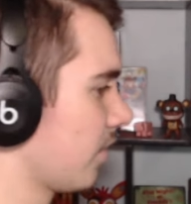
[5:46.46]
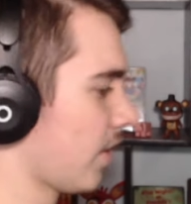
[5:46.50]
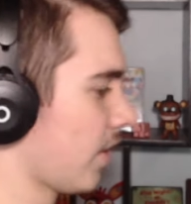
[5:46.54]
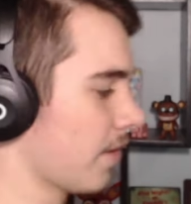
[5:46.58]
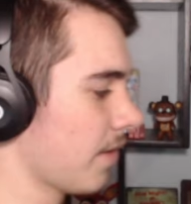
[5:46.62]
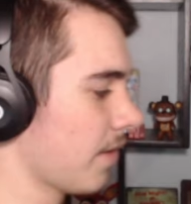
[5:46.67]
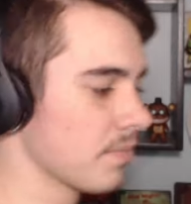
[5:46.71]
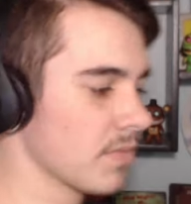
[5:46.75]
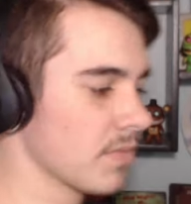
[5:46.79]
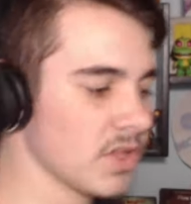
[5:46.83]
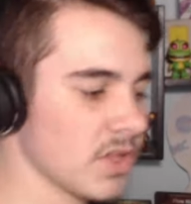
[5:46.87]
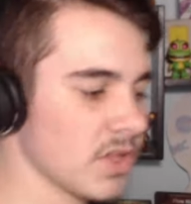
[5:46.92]
Okay.
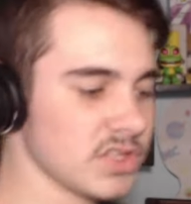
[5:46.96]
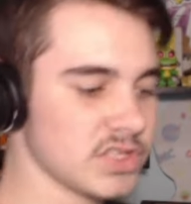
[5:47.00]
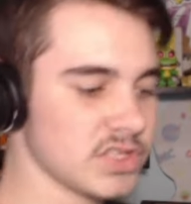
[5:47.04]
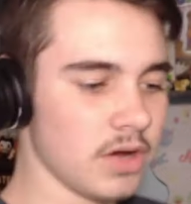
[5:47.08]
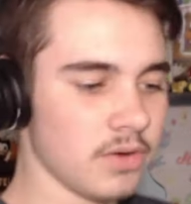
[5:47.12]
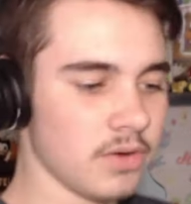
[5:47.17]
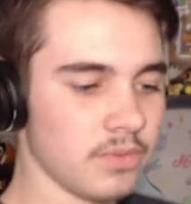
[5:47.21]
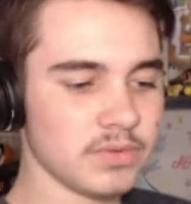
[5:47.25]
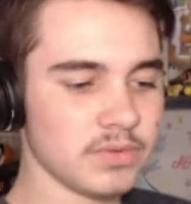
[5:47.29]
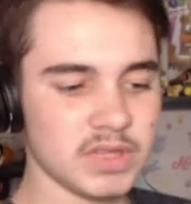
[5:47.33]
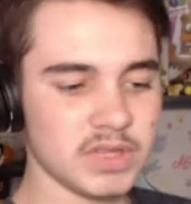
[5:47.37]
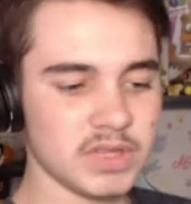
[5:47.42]
So,
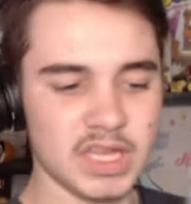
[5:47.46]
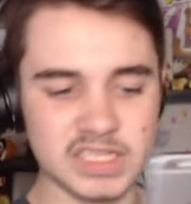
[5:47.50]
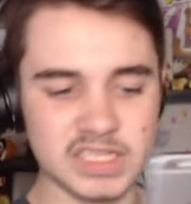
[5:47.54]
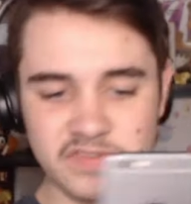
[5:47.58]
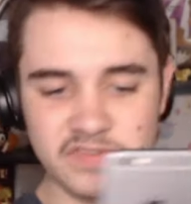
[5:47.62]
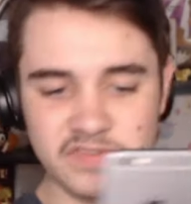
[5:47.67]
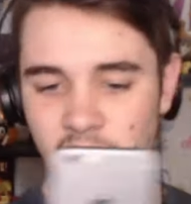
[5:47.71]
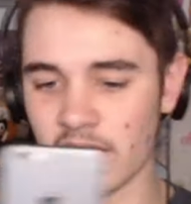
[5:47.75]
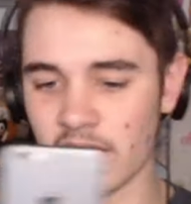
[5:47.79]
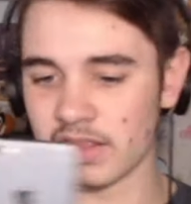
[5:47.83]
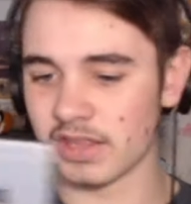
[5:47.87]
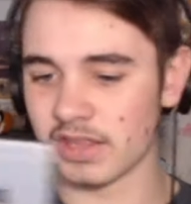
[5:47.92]
that's
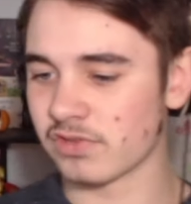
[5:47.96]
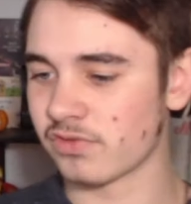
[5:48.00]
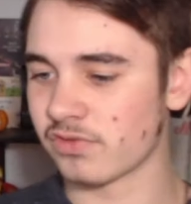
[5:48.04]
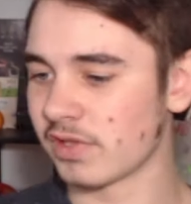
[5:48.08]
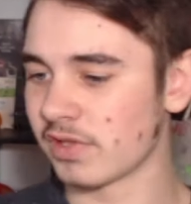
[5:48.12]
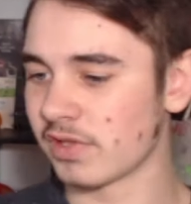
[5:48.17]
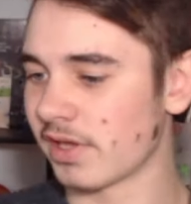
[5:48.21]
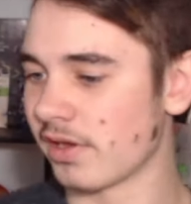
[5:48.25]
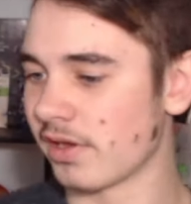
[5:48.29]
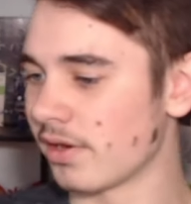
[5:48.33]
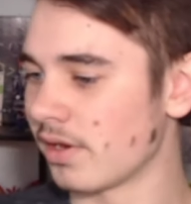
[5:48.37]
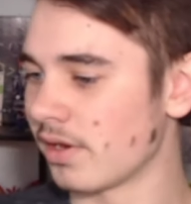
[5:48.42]
fine. That's really
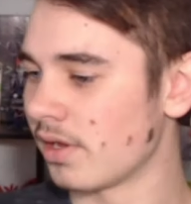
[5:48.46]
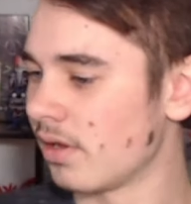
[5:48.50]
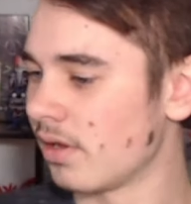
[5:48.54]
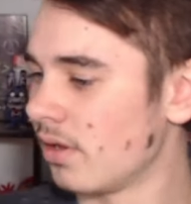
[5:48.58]
good.